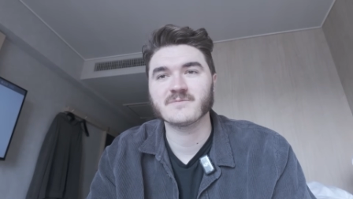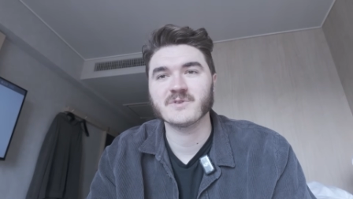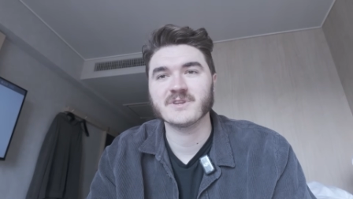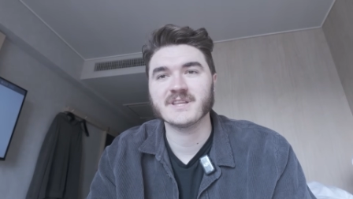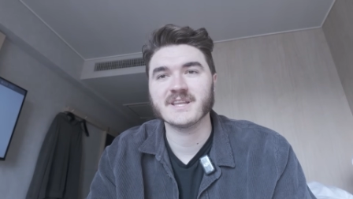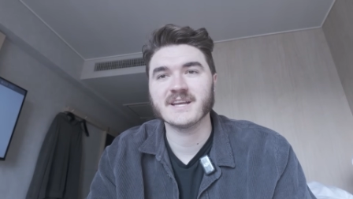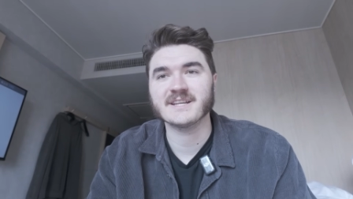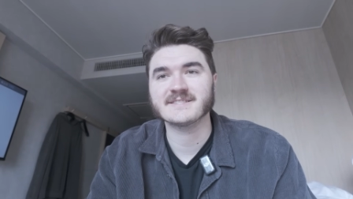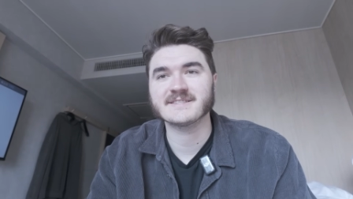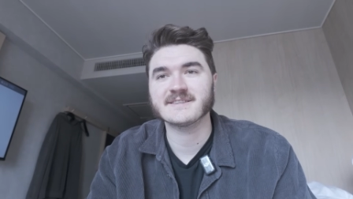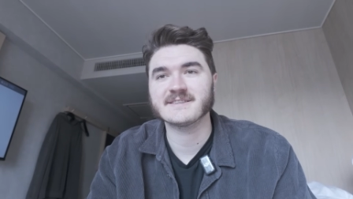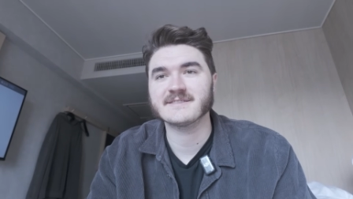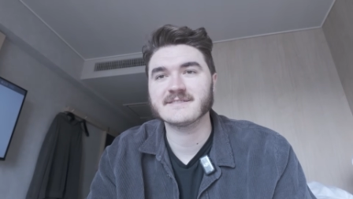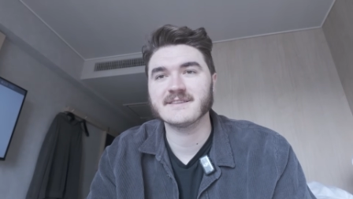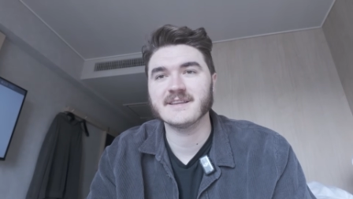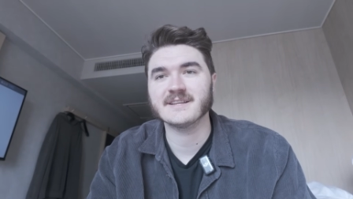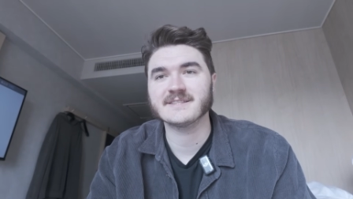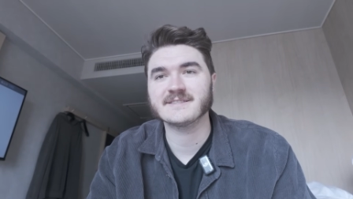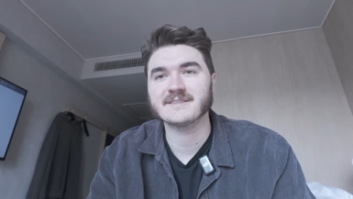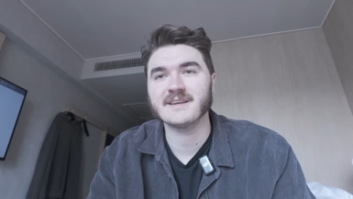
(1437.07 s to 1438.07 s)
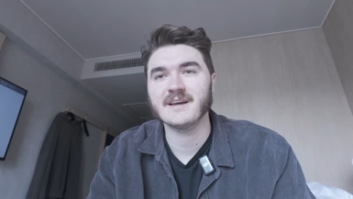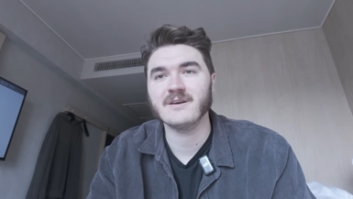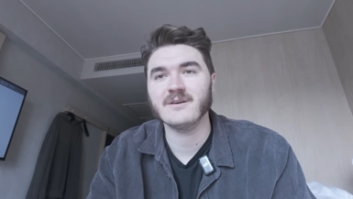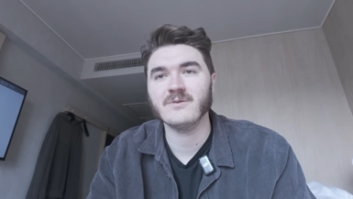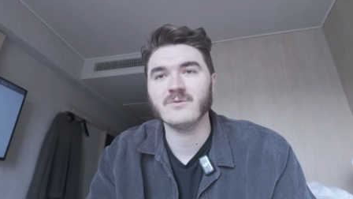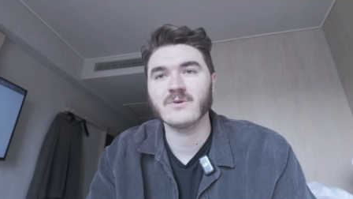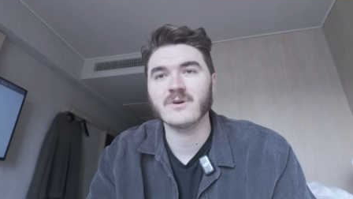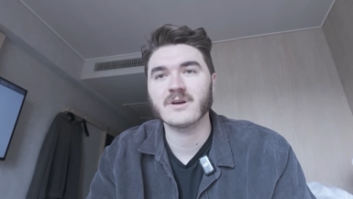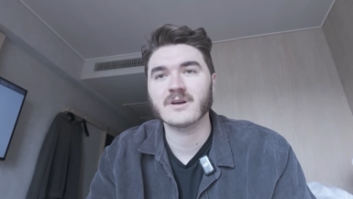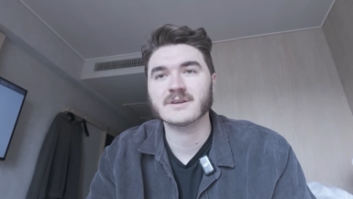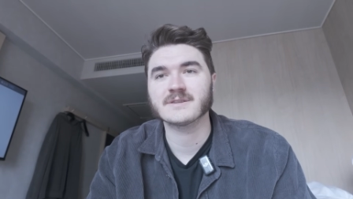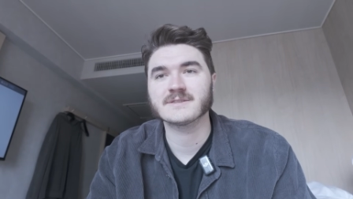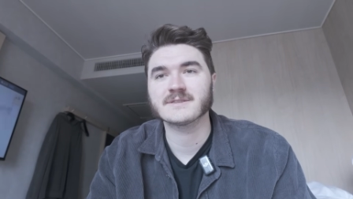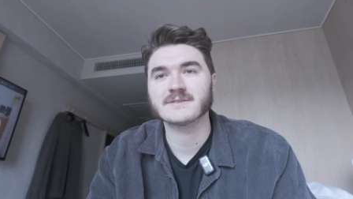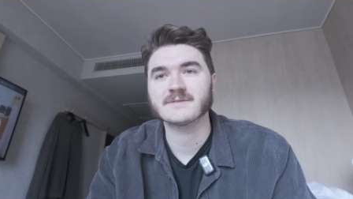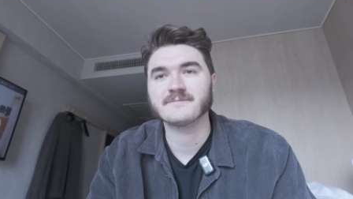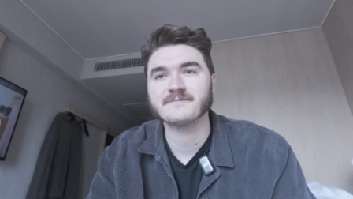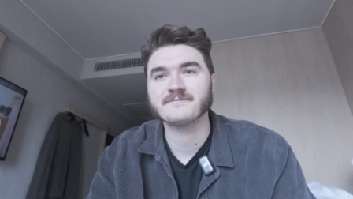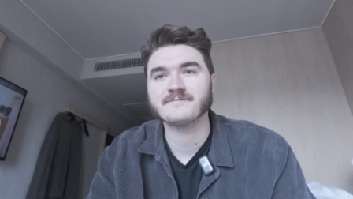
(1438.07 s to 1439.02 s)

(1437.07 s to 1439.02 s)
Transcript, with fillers: but that's that's how it works.